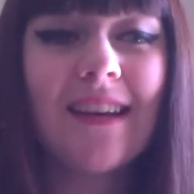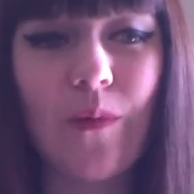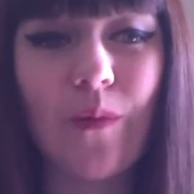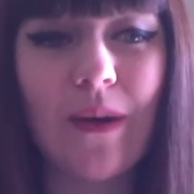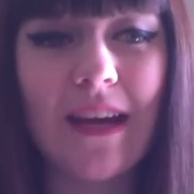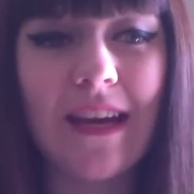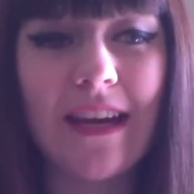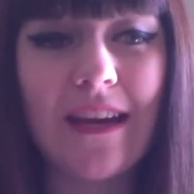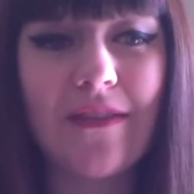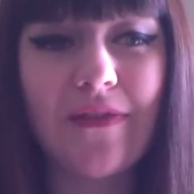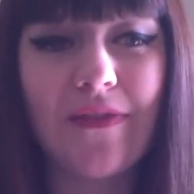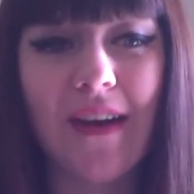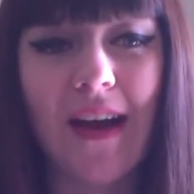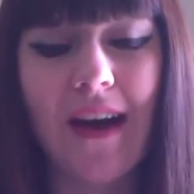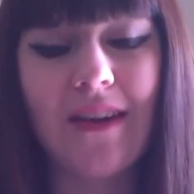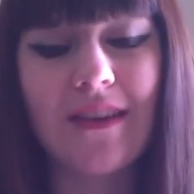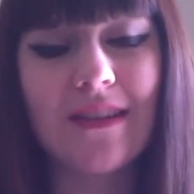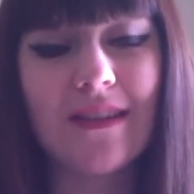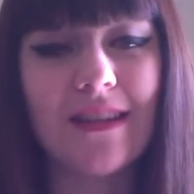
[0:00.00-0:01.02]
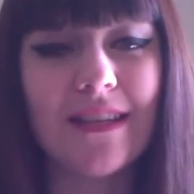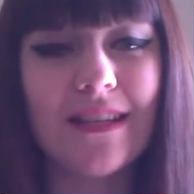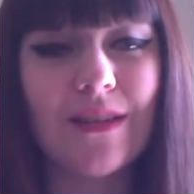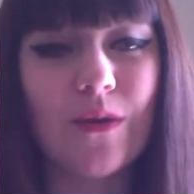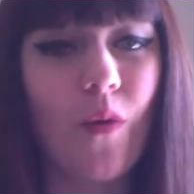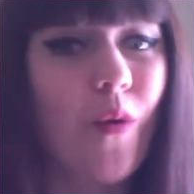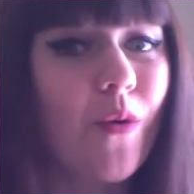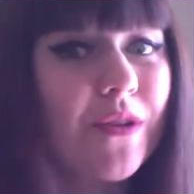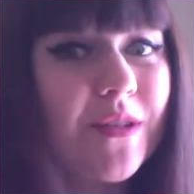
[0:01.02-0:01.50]
We found this
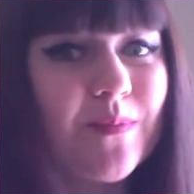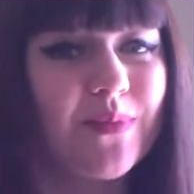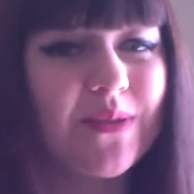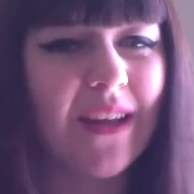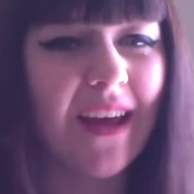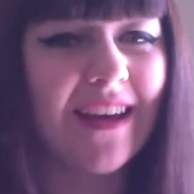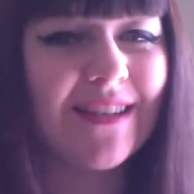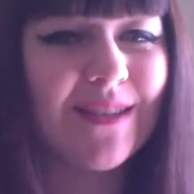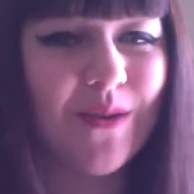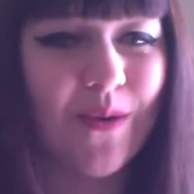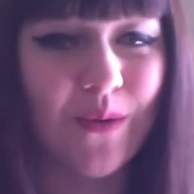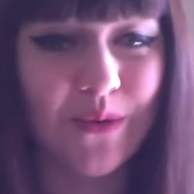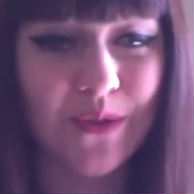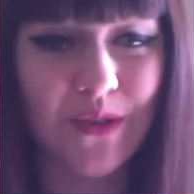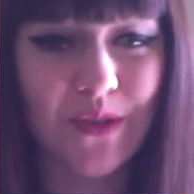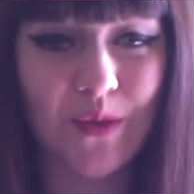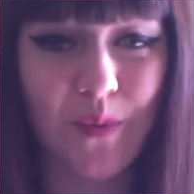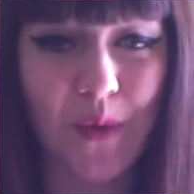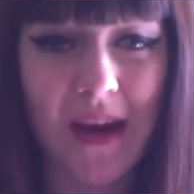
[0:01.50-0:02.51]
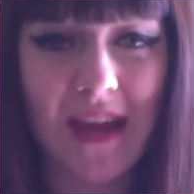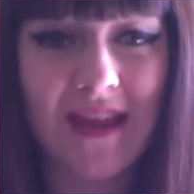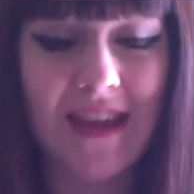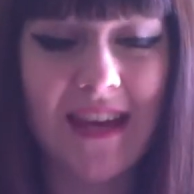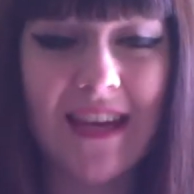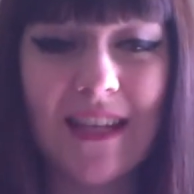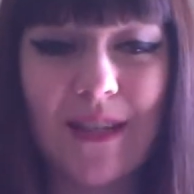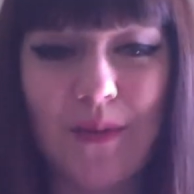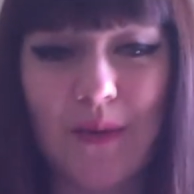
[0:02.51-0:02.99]
awesome place called Sweet
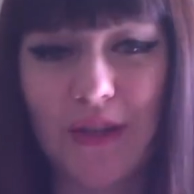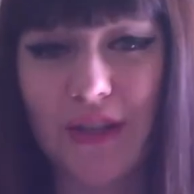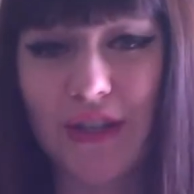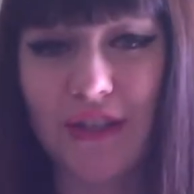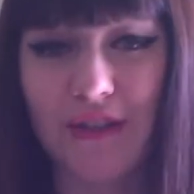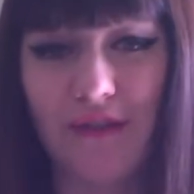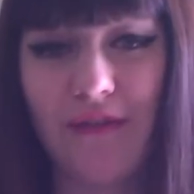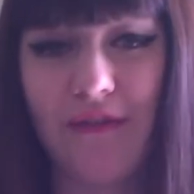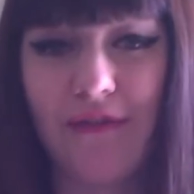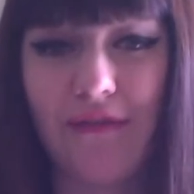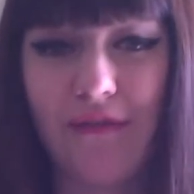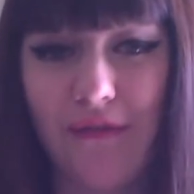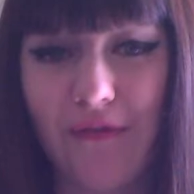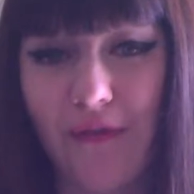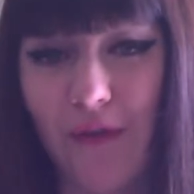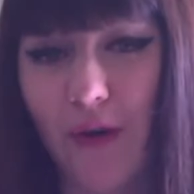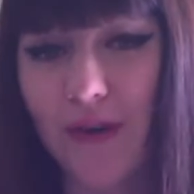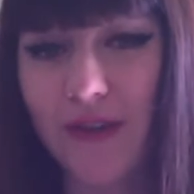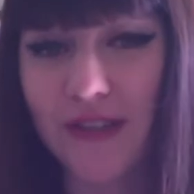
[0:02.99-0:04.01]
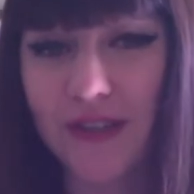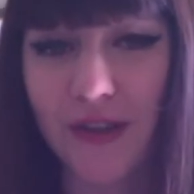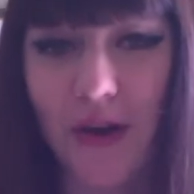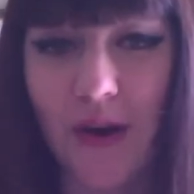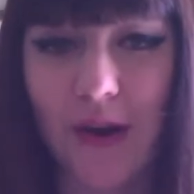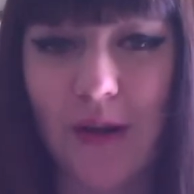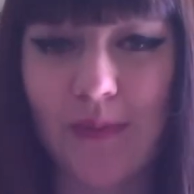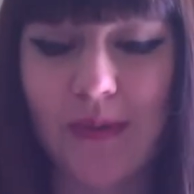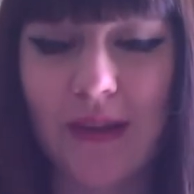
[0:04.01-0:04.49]
Things, which is a frozen
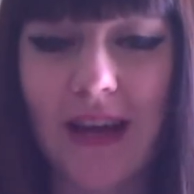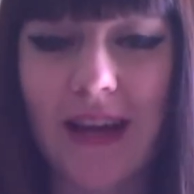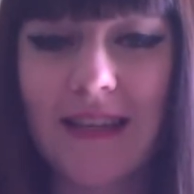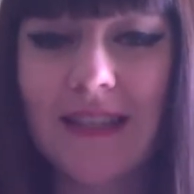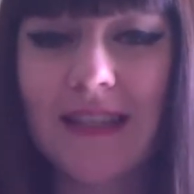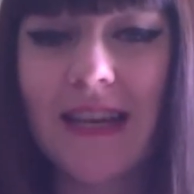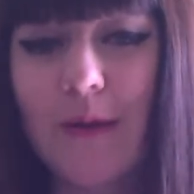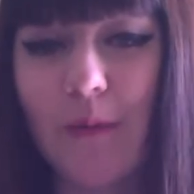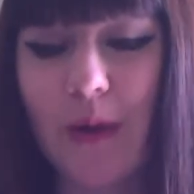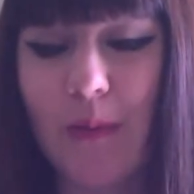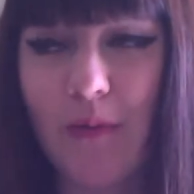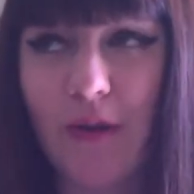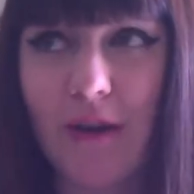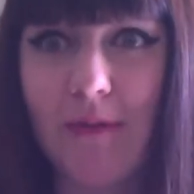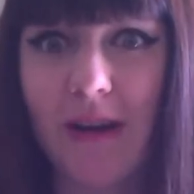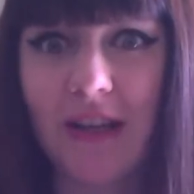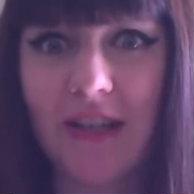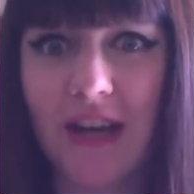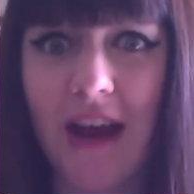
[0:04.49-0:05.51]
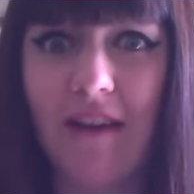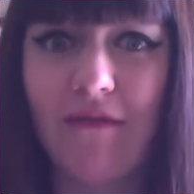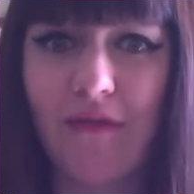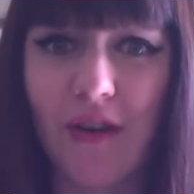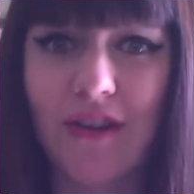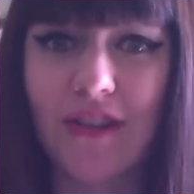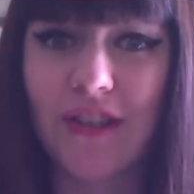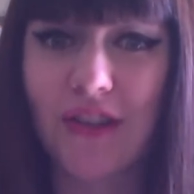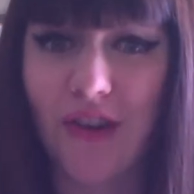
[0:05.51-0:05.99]
yogurt place. We pretty much had
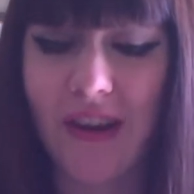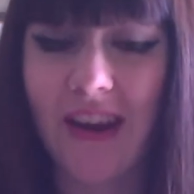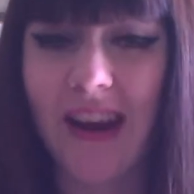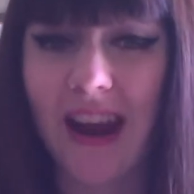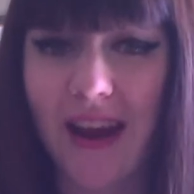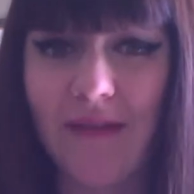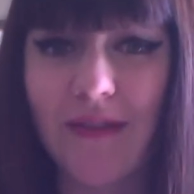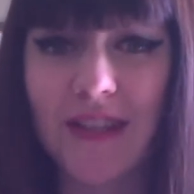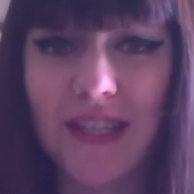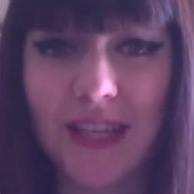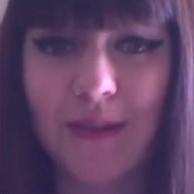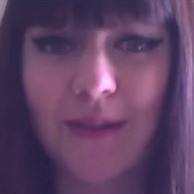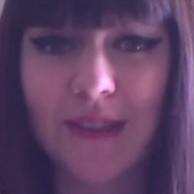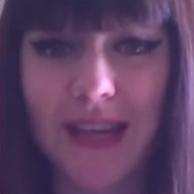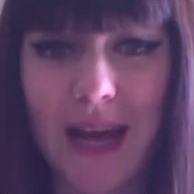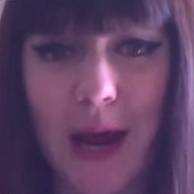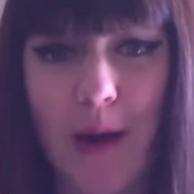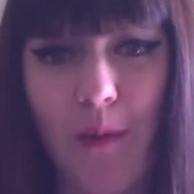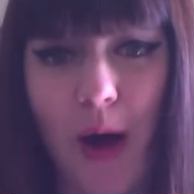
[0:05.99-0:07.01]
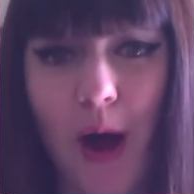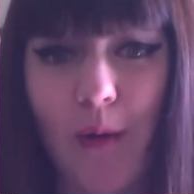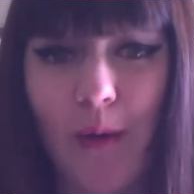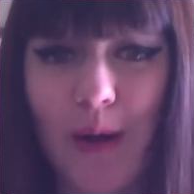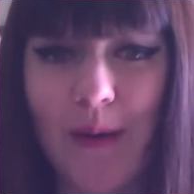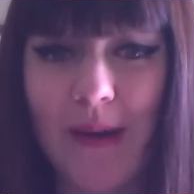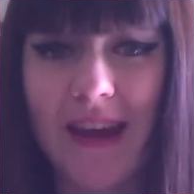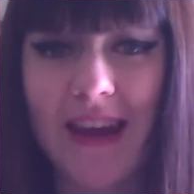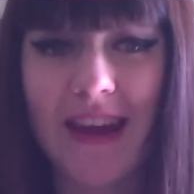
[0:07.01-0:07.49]
frozen yogurt every single day while
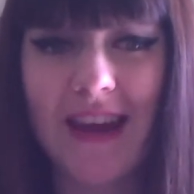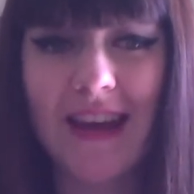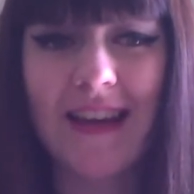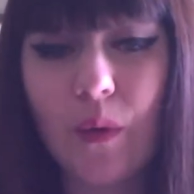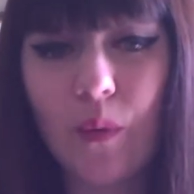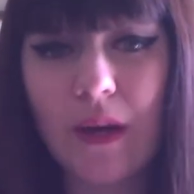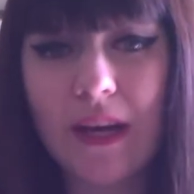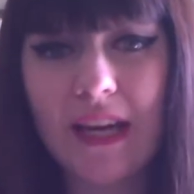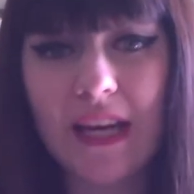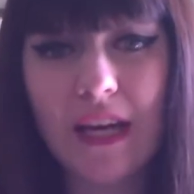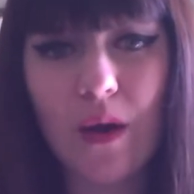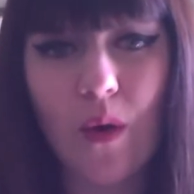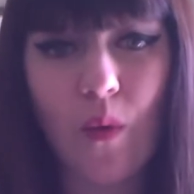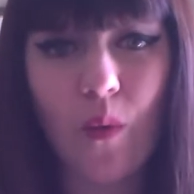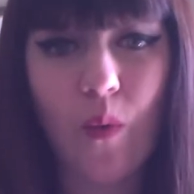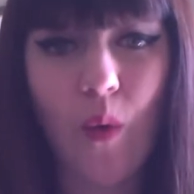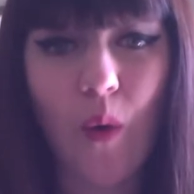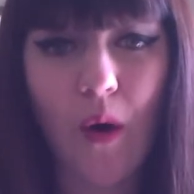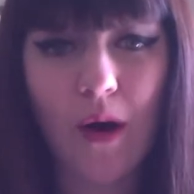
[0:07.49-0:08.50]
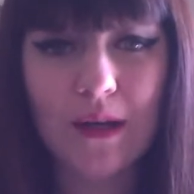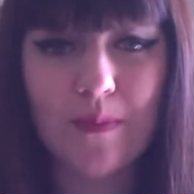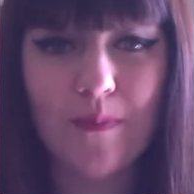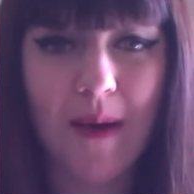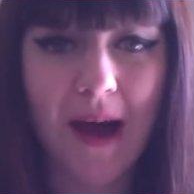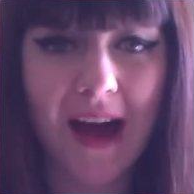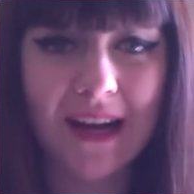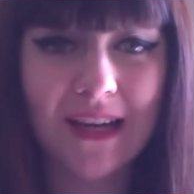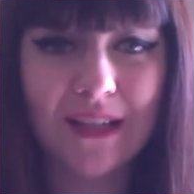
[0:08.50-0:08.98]
we were here. We walked
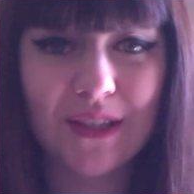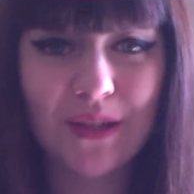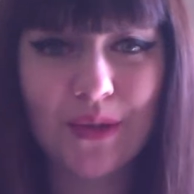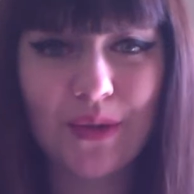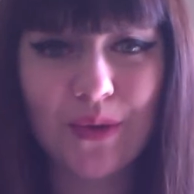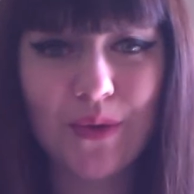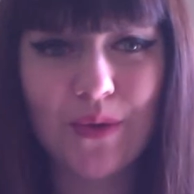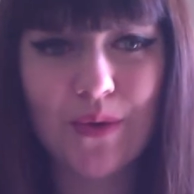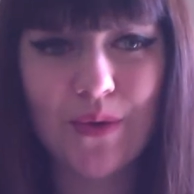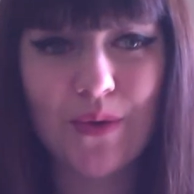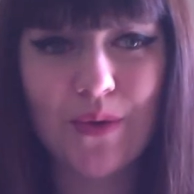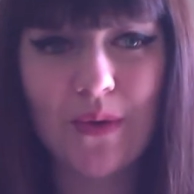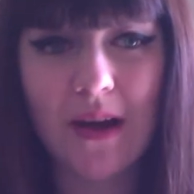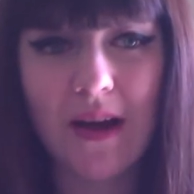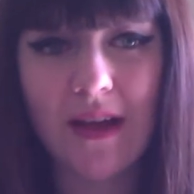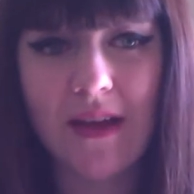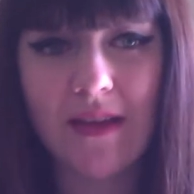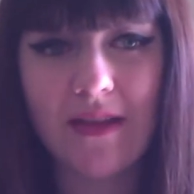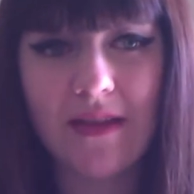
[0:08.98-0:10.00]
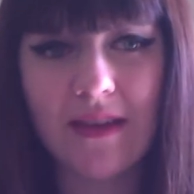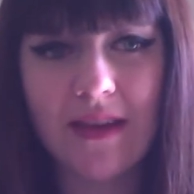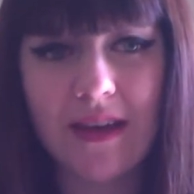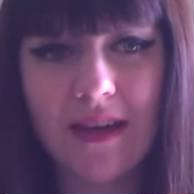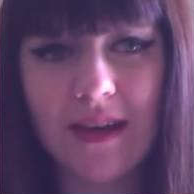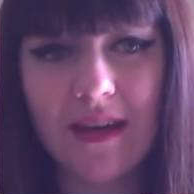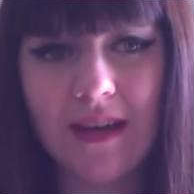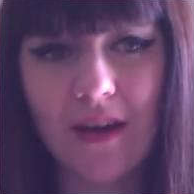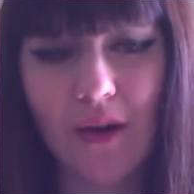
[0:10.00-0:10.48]
back to
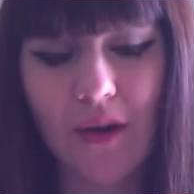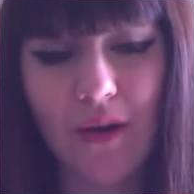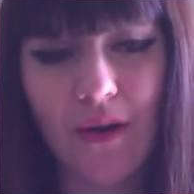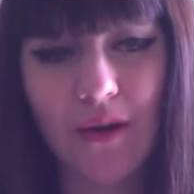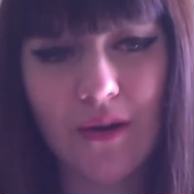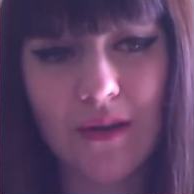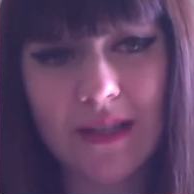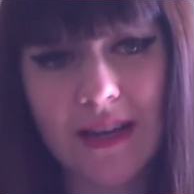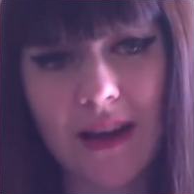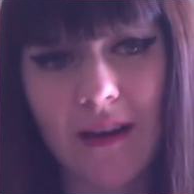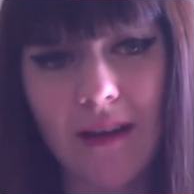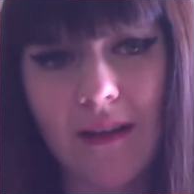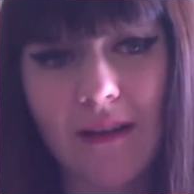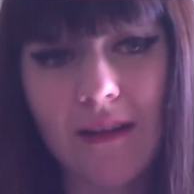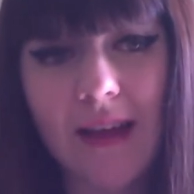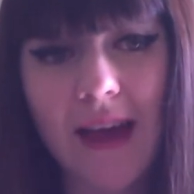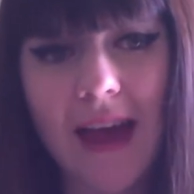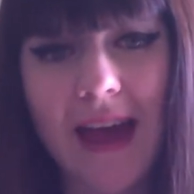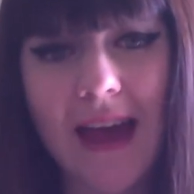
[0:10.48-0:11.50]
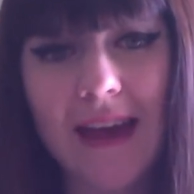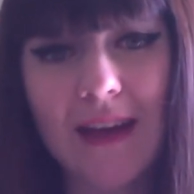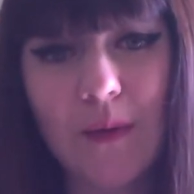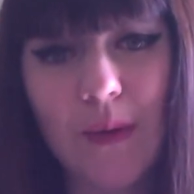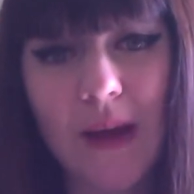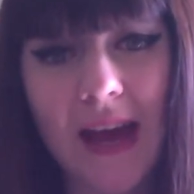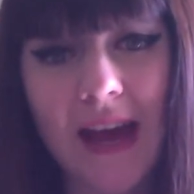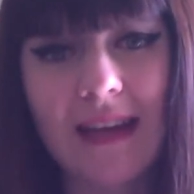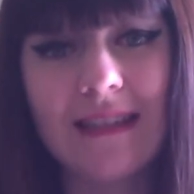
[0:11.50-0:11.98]
the hotel and
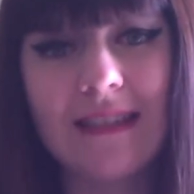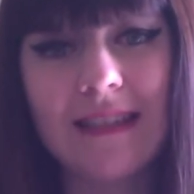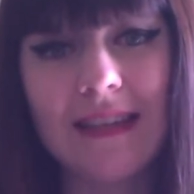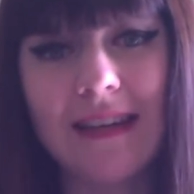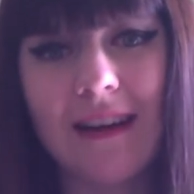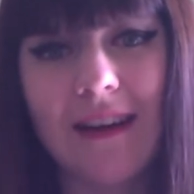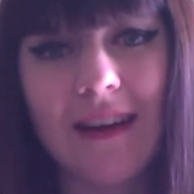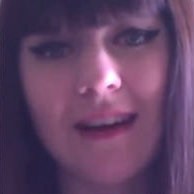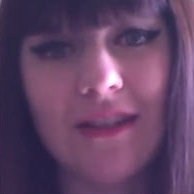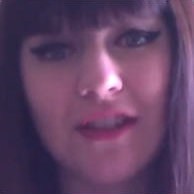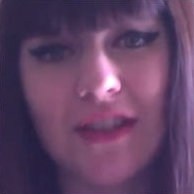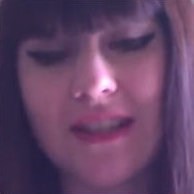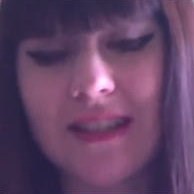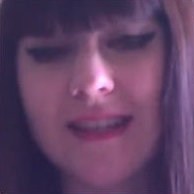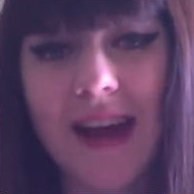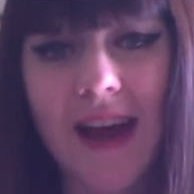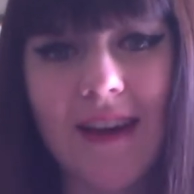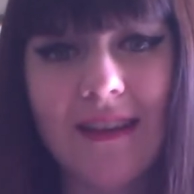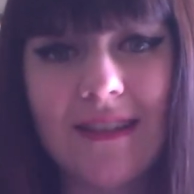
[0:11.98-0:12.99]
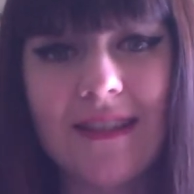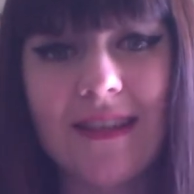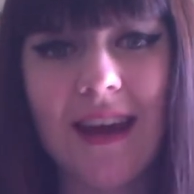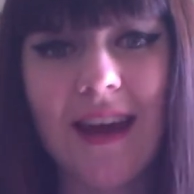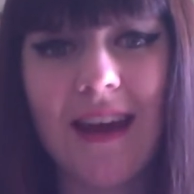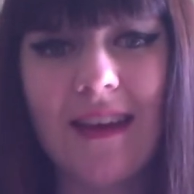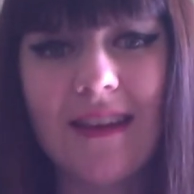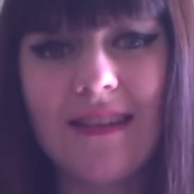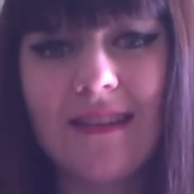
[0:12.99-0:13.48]
we had dinner just
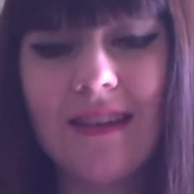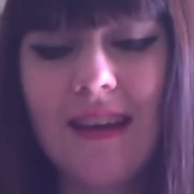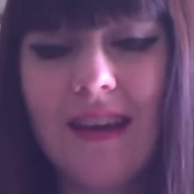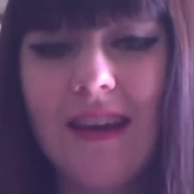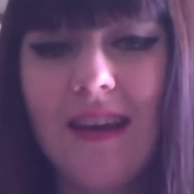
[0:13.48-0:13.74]
downstairs.